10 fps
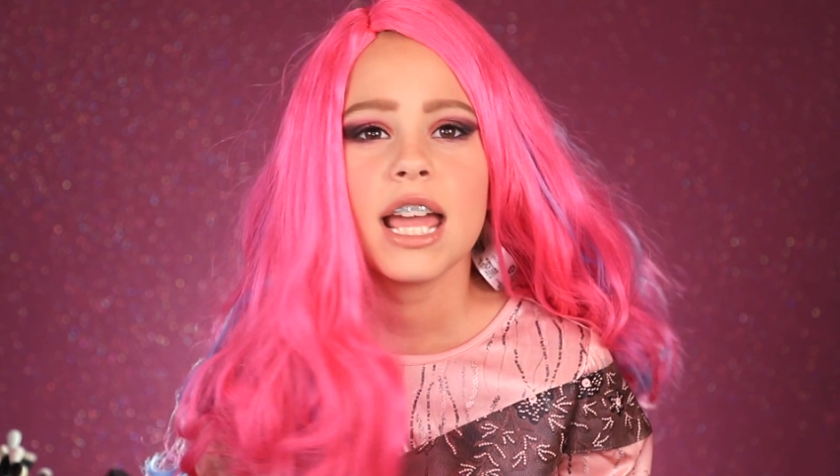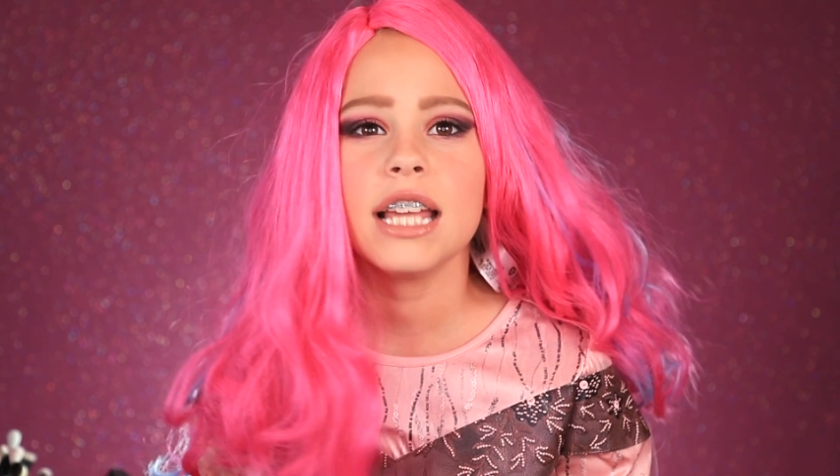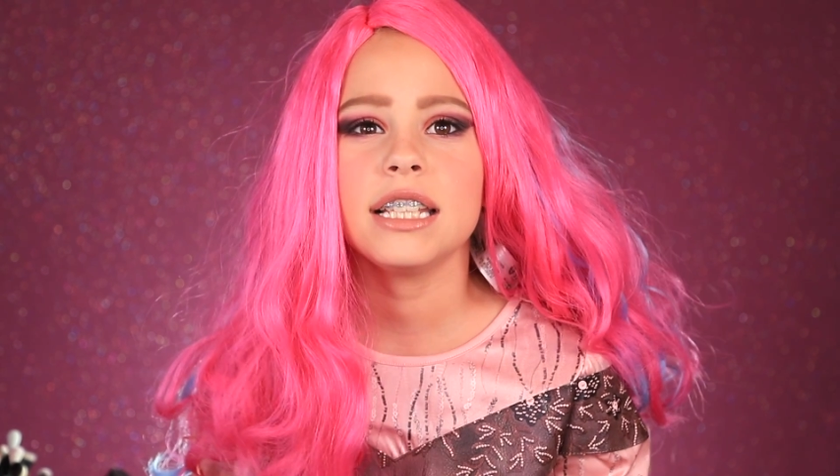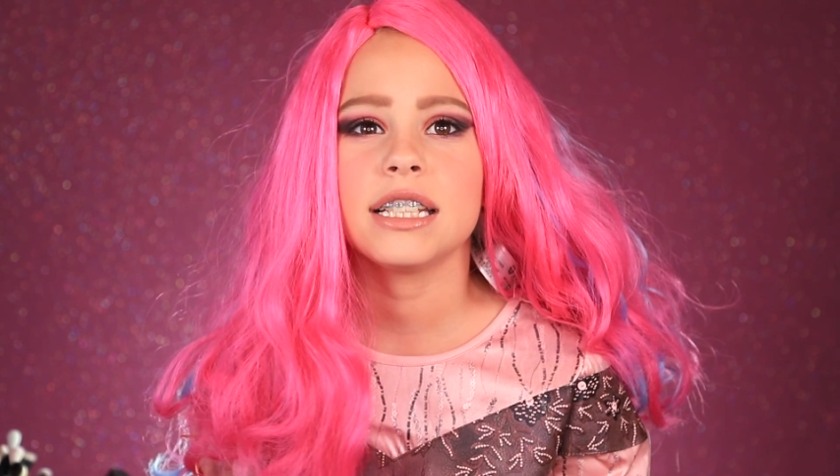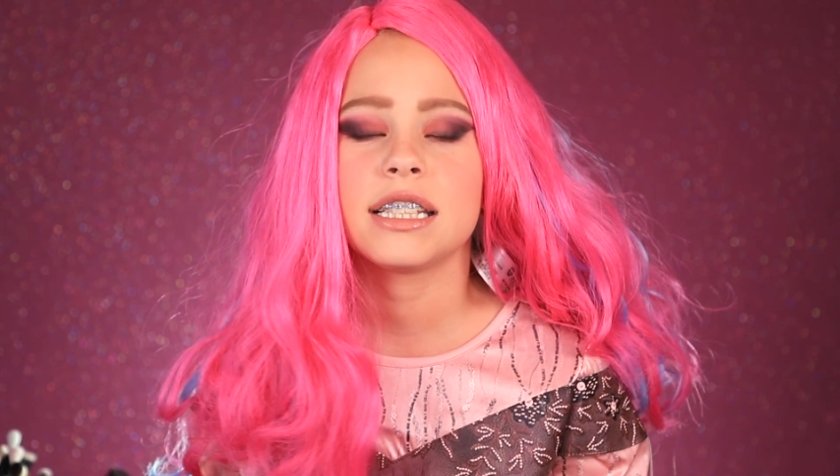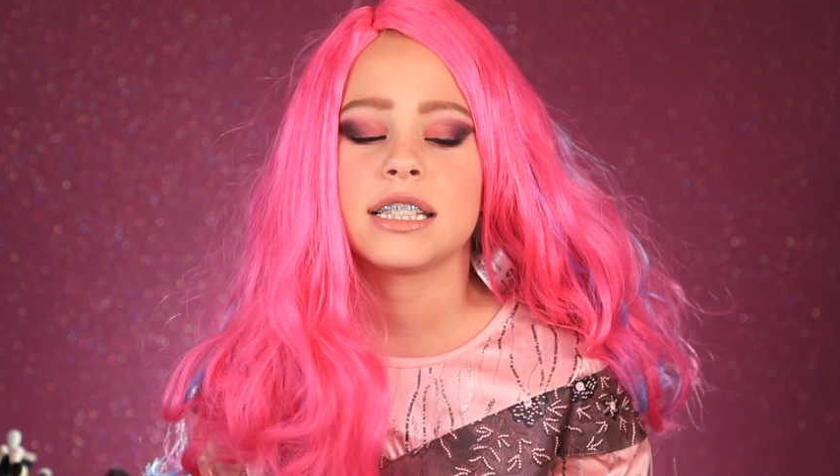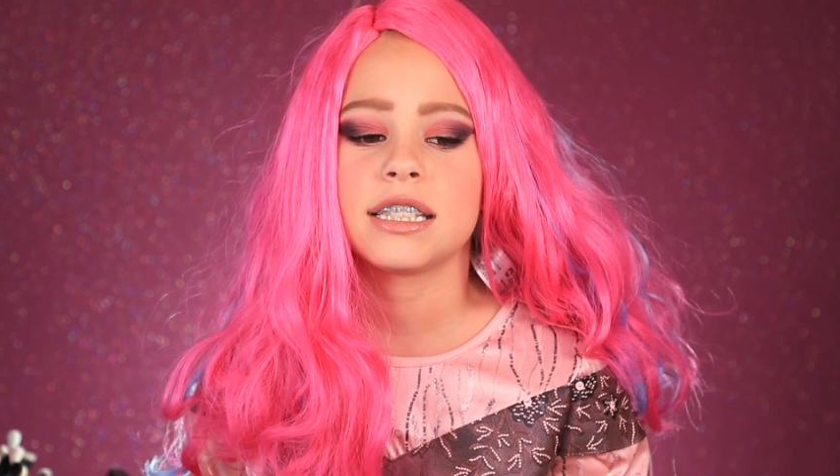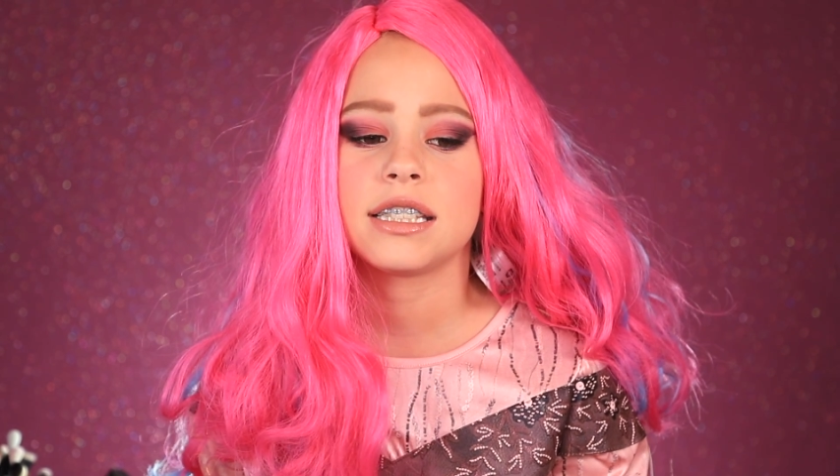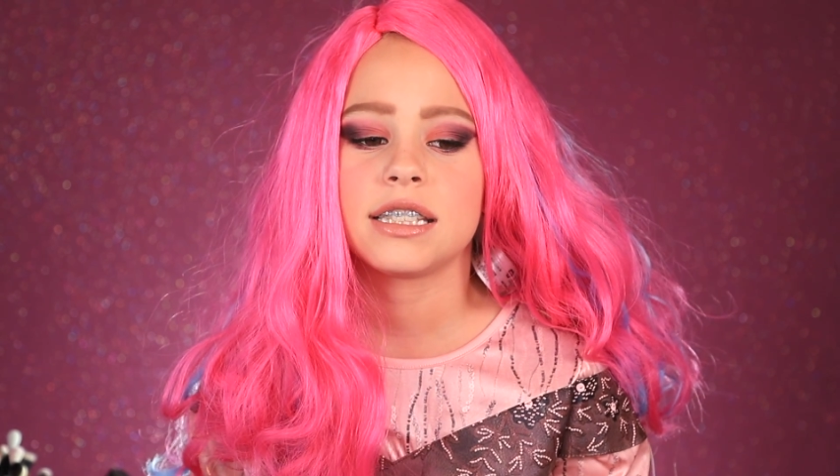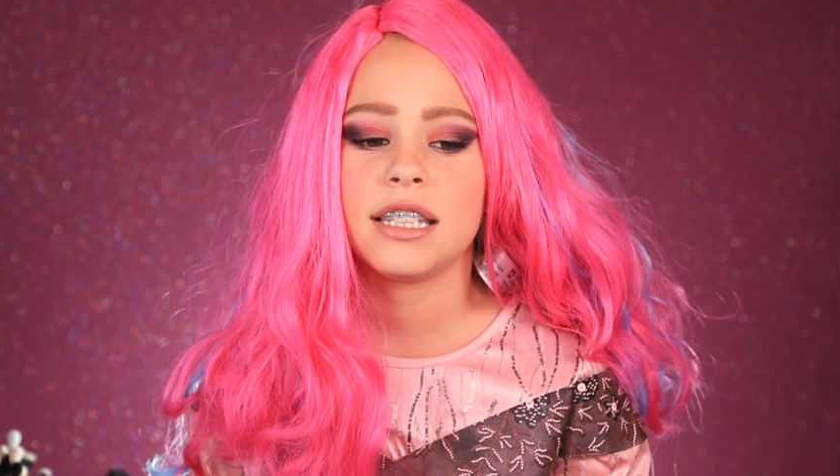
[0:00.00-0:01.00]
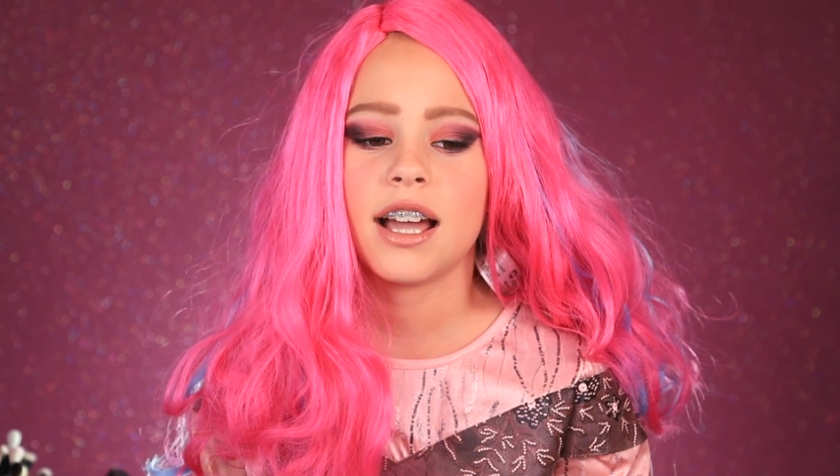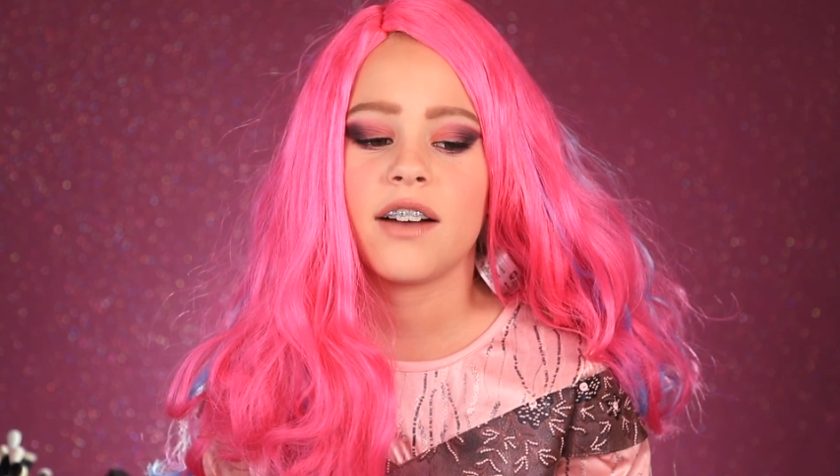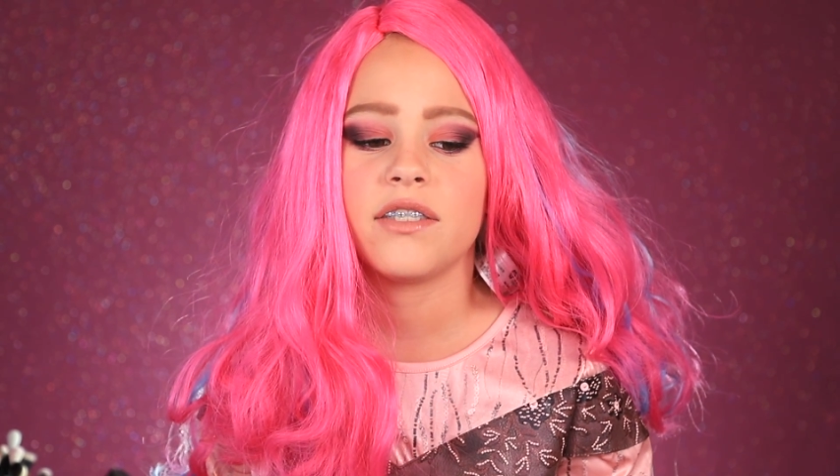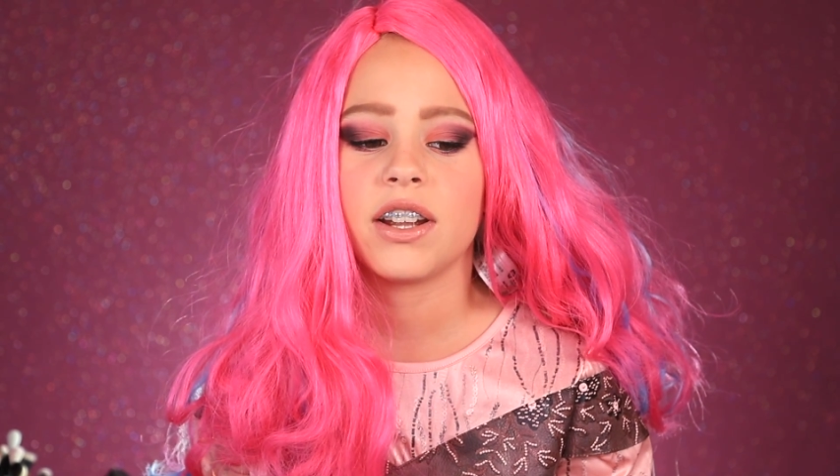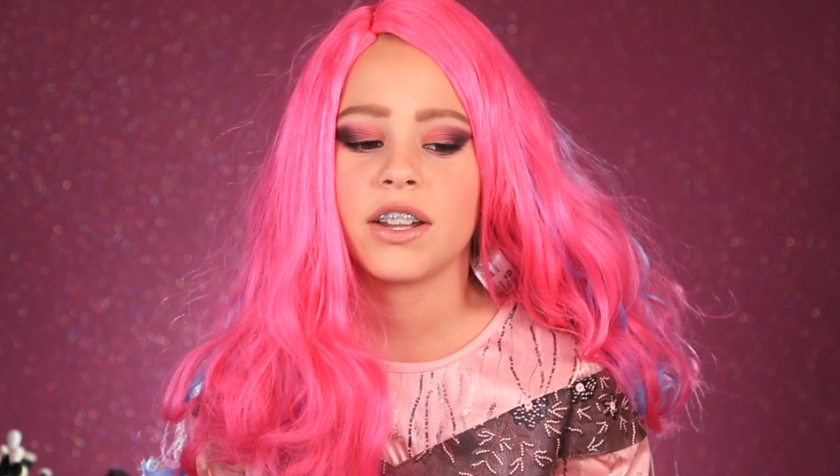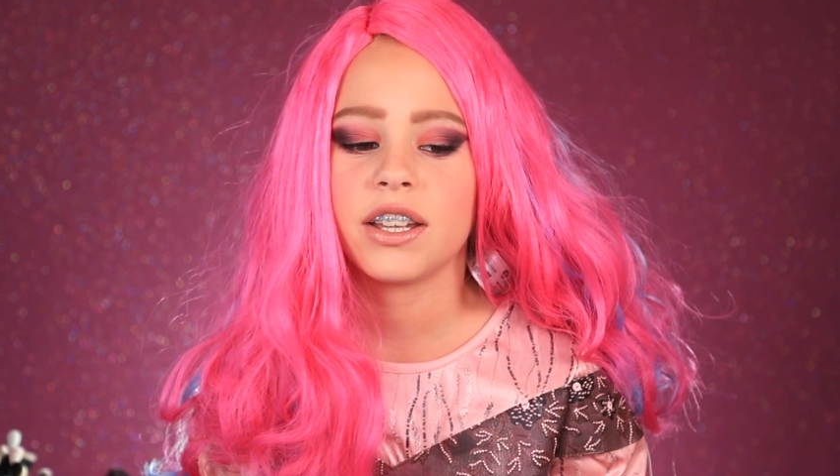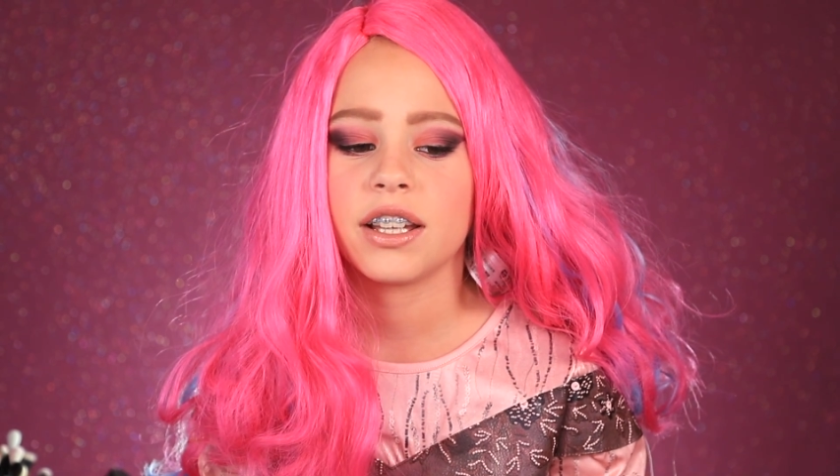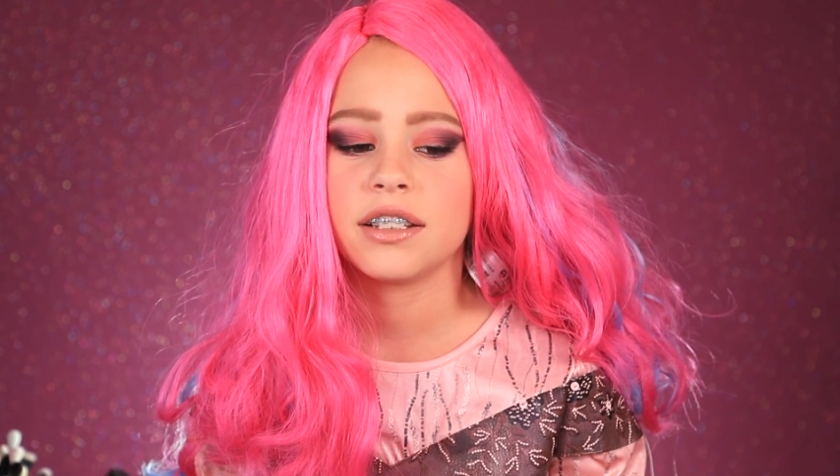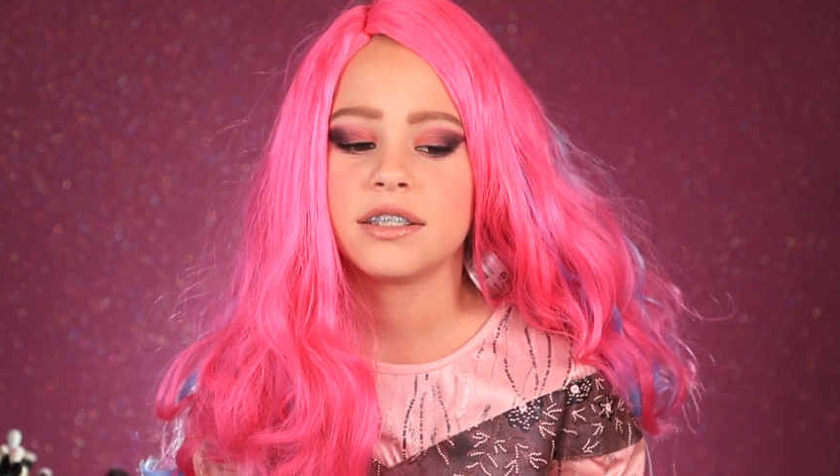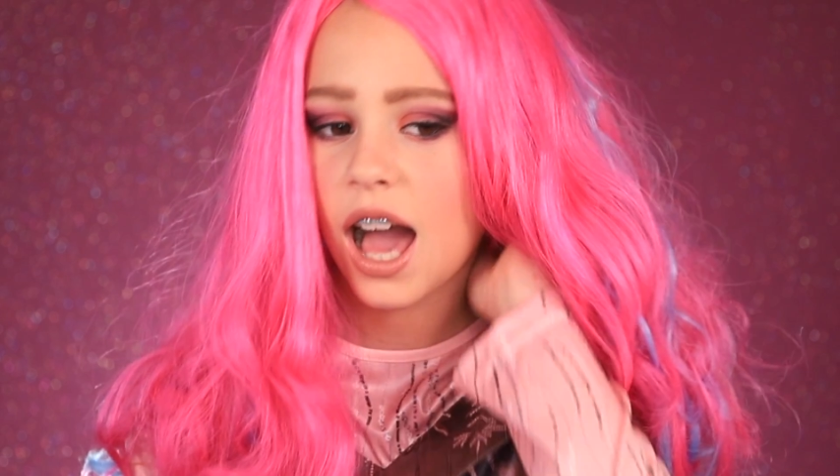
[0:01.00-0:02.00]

it's just not very good.